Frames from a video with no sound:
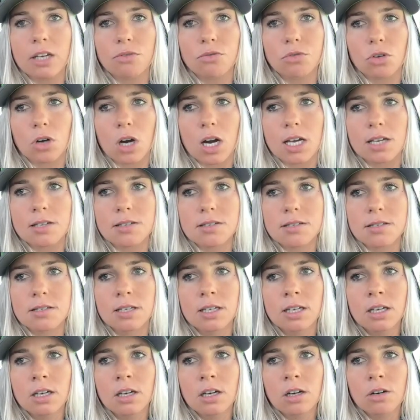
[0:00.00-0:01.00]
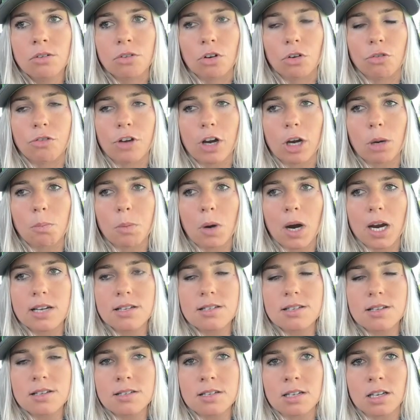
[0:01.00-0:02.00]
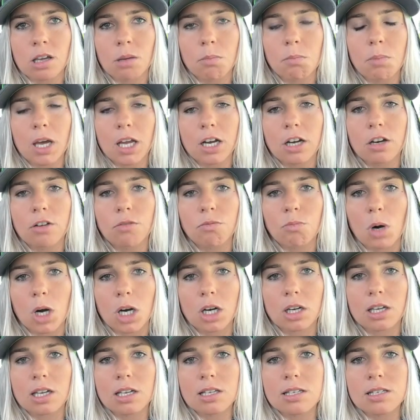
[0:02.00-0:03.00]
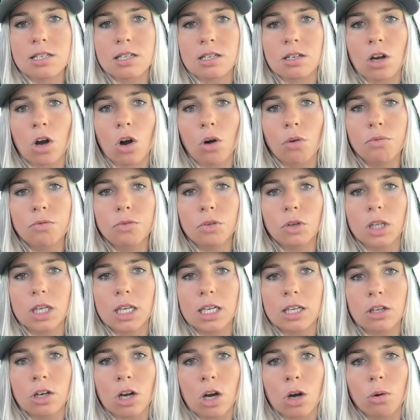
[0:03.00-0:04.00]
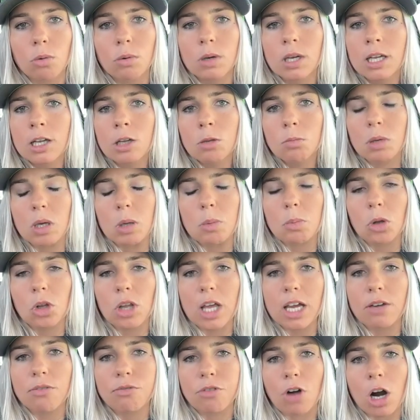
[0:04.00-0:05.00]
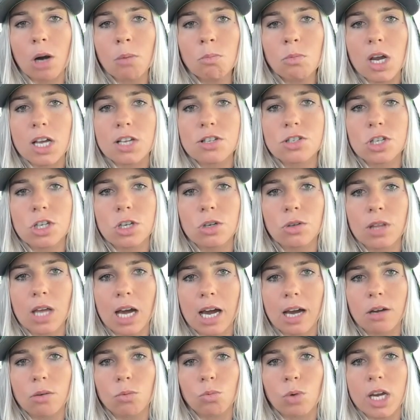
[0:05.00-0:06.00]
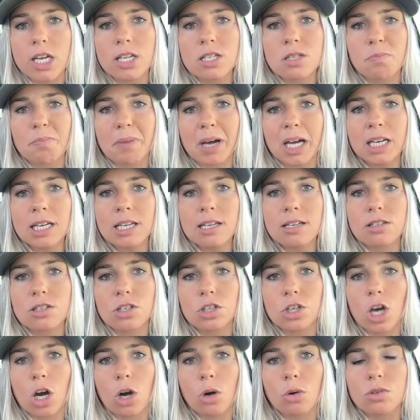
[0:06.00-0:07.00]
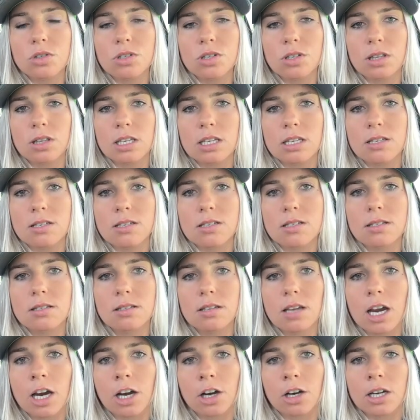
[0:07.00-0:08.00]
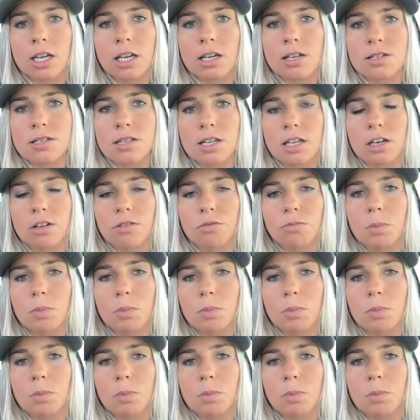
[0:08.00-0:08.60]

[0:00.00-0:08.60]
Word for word: for us for fair prices and competitive markets and hopefully you know people like farm rescue that raise money to go to these areas that have